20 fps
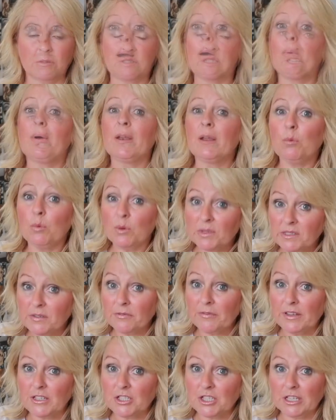But when I was
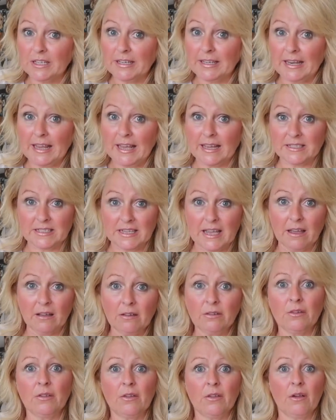eventually allowed
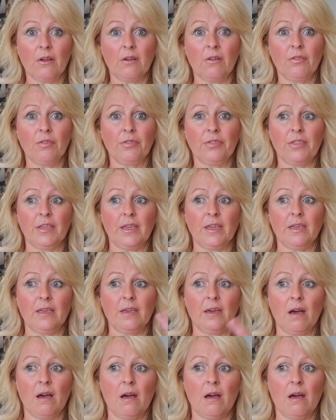out, the